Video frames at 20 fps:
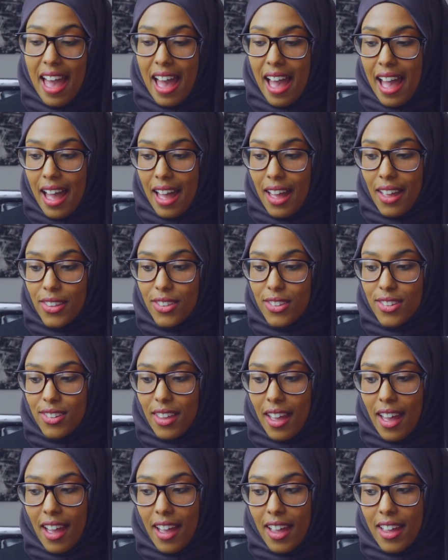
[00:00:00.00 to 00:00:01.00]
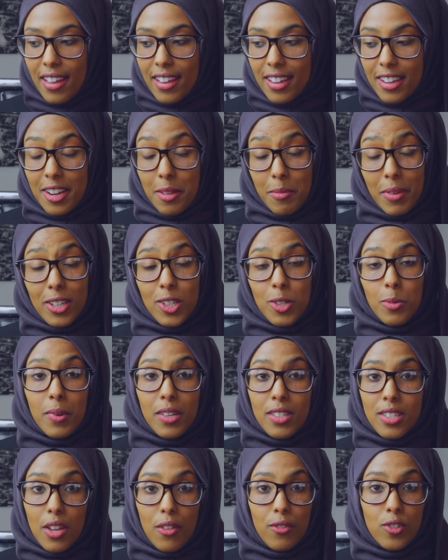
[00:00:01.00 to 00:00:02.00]
And I can imagine
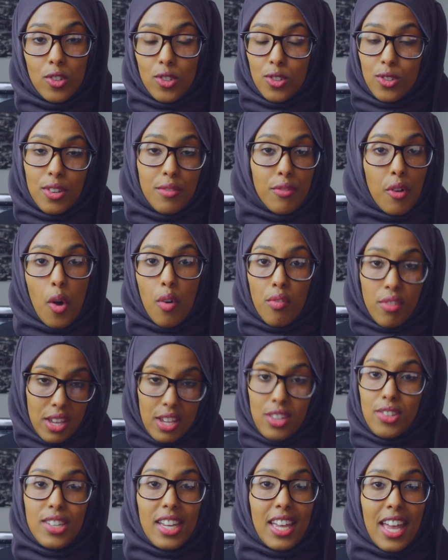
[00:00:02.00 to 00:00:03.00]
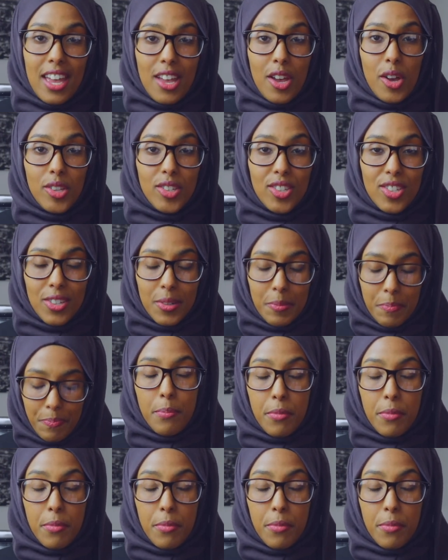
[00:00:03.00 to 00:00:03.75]
myself just devolving into chaos.